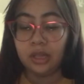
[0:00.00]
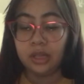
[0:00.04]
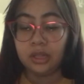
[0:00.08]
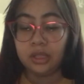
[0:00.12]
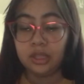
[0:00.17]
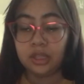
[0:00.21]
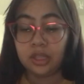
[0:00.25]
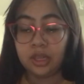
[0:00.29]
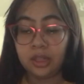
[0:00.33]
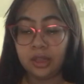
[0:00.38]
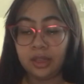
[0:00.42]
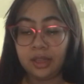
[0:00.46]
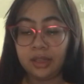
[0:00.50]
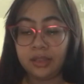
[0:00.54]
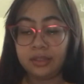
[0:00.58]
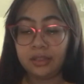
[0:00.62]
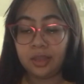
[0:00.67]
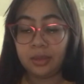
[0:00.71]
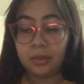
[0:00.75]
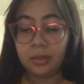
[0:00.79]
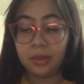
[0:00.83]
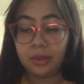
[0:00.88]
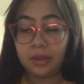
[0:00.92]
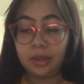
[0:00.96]
Charlotte
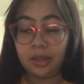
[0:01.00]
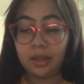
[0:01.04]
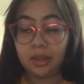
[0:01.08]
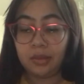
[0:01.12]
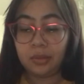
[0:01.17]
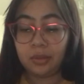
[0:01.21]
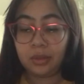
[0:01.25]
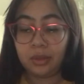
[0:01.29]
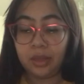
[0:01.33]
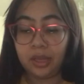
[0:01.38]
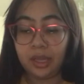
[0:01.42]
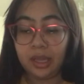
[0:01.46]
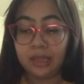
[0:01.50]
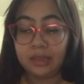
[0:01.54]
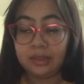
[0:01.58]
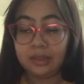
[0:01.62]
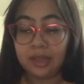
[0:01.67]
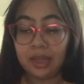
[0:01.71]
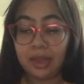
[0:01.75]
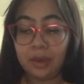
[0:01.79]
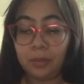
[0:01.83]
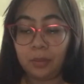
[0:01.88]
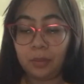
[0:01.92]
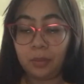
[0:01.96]
examined the label. It
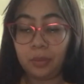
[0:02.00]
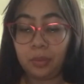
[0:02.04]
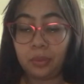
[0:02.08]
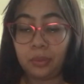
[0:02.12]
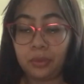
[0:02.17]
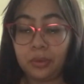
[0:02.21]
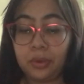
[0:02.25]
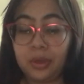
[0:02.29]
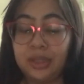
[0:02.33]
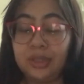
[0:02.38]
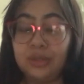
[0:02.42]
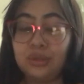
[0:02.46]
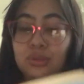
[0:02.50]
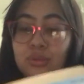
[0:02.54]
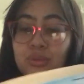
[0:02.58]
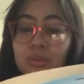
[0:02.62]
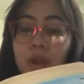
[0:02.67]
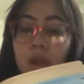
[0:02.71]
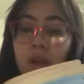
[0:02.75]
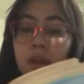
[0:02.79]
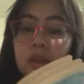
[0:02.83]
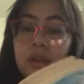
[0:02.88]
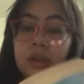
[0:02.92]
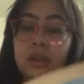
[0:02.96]
said
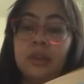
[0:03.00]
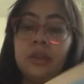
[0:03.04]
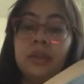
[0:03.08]
pre-shrunk.